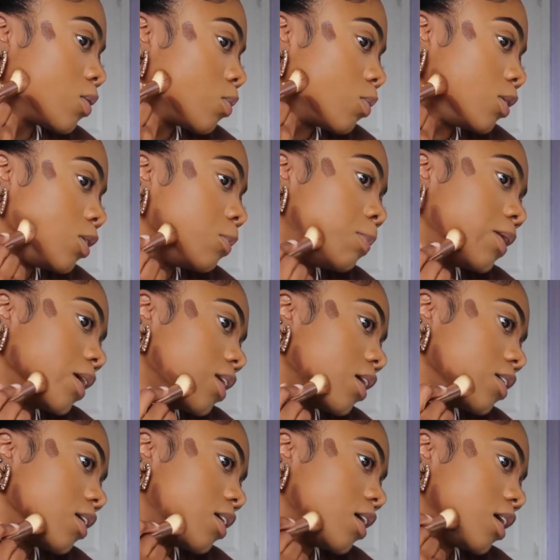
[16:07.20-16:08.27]
When you blend
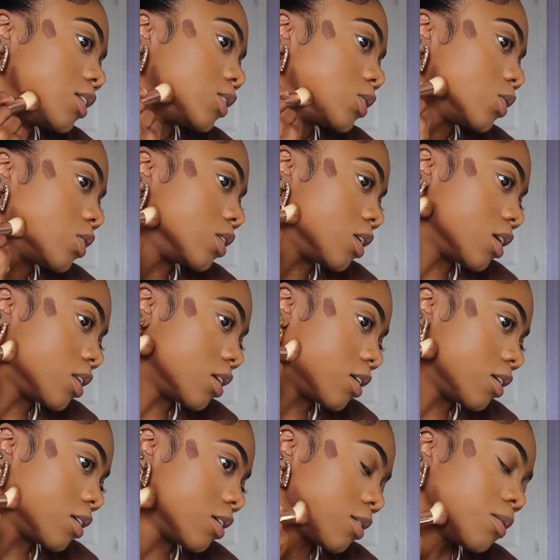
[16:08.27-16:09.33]
out your contour,
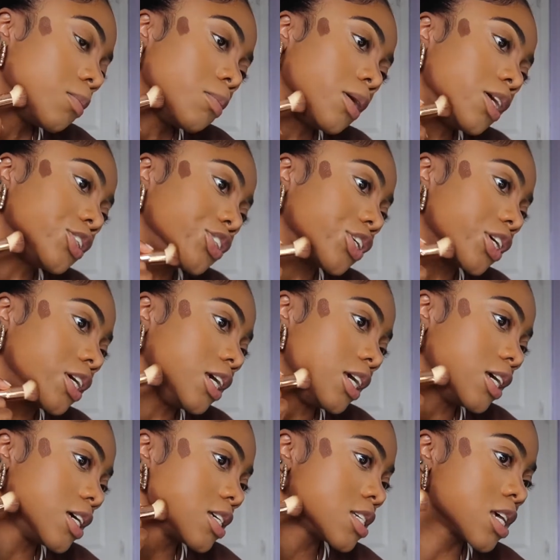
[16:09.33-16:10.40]
another major
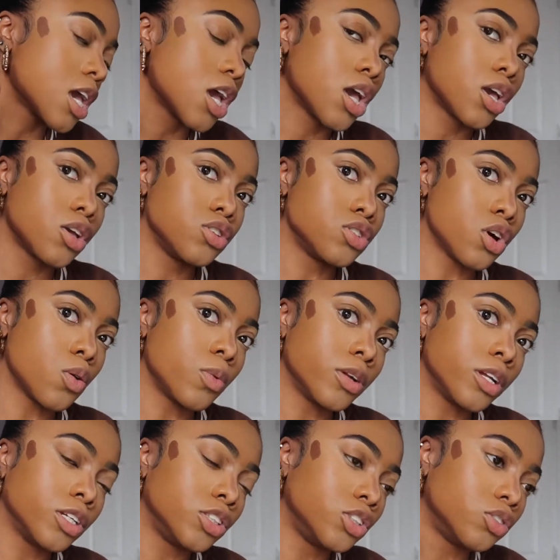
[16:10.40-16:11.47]
key is you don't want
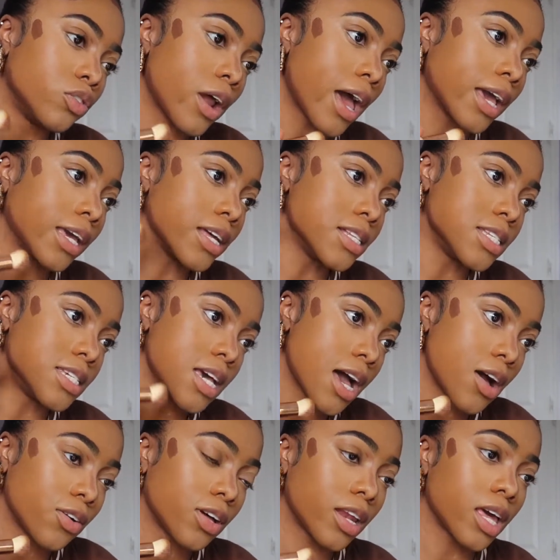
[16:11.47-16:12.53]
to drag it
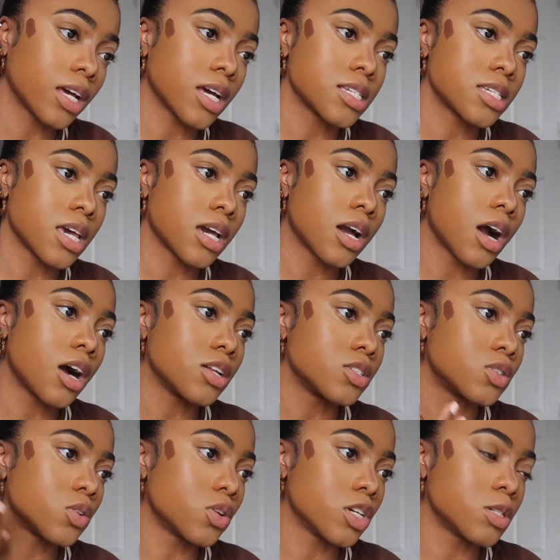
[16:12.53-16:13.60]
down, because like I said,
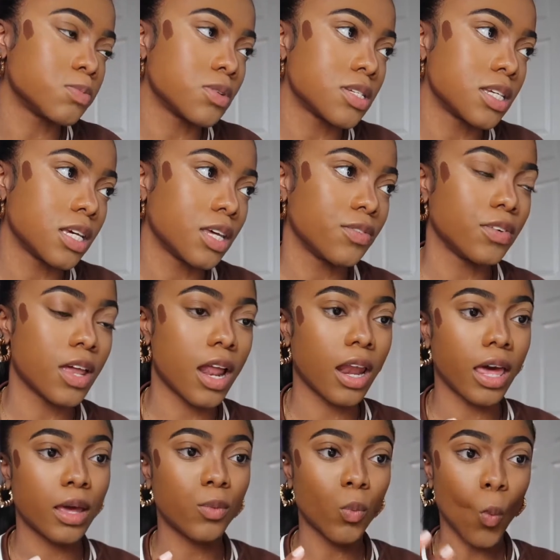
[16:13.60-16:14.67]
contour is supposed to give you that
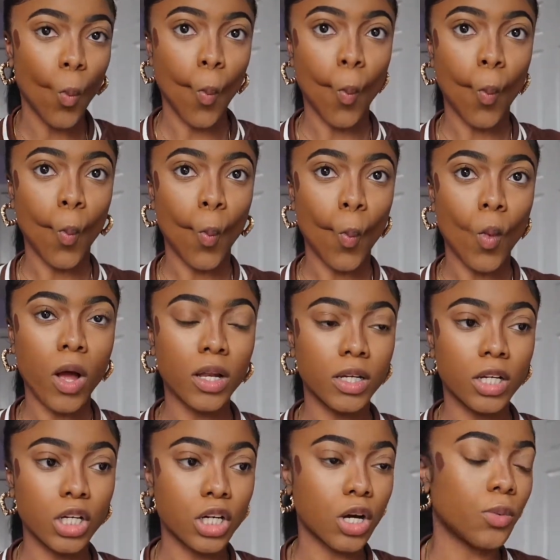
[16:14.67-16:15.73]
like
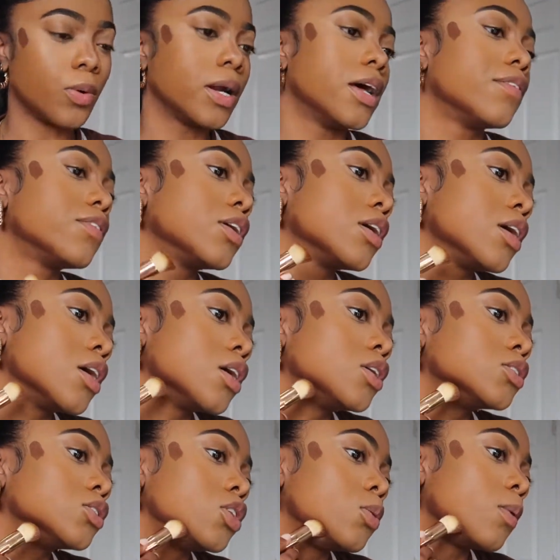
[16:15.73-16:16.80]
look or whatever,
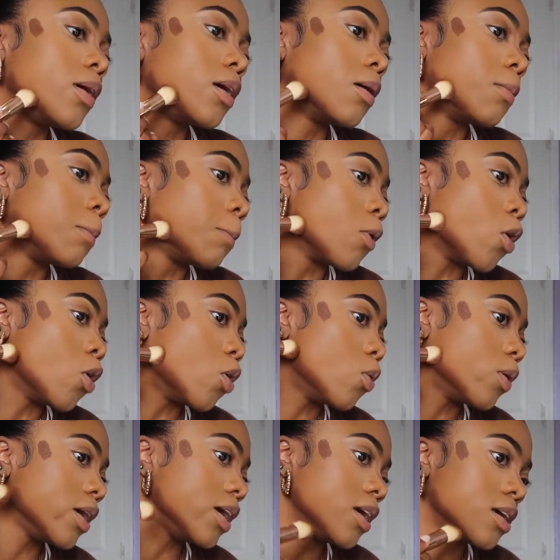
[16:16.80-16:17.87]
so you want to
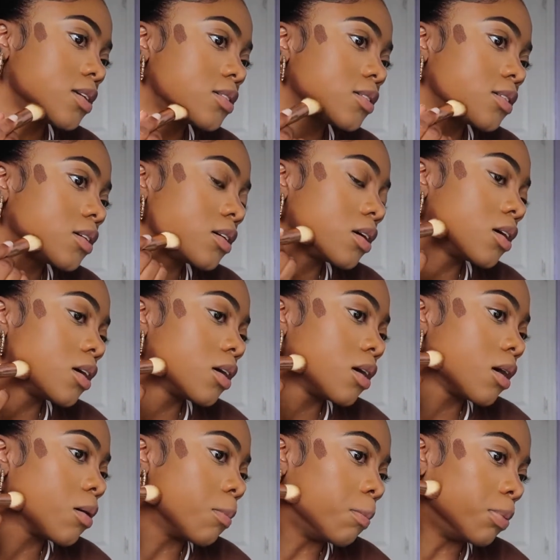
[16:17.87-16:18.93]
always
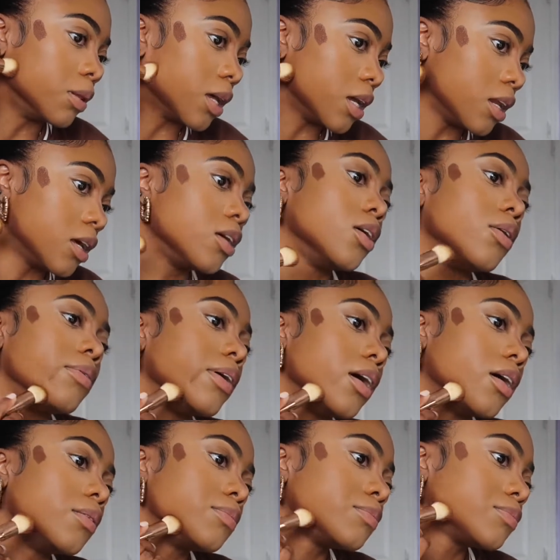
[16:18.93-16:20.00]
blend it going
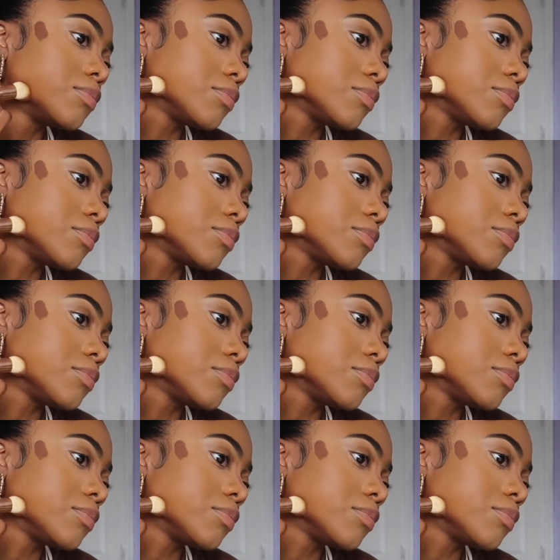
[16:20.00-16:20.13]
up.